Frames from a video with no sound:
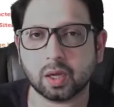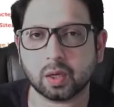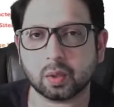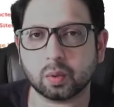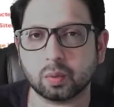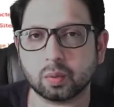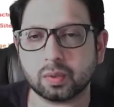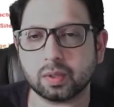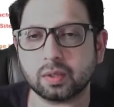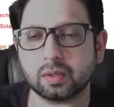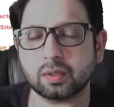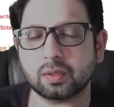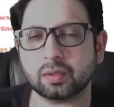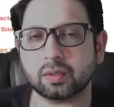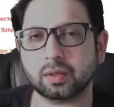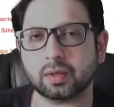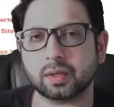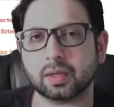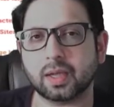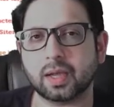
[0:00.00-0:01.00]
Google
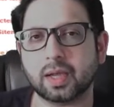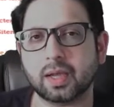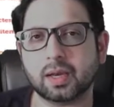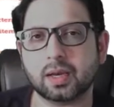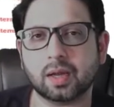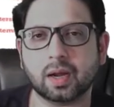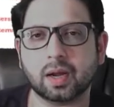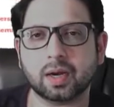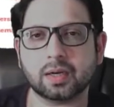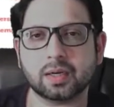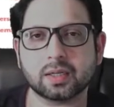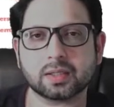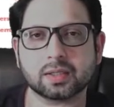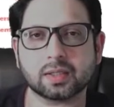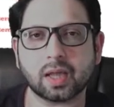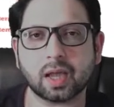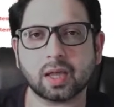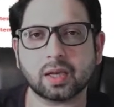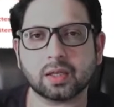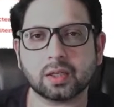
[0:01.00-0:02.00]
can
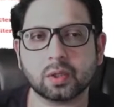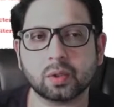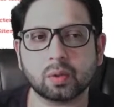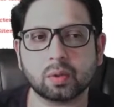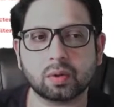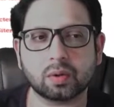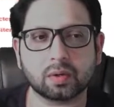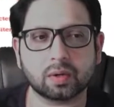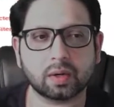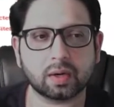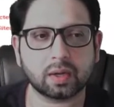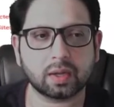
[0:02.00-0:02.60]
understand your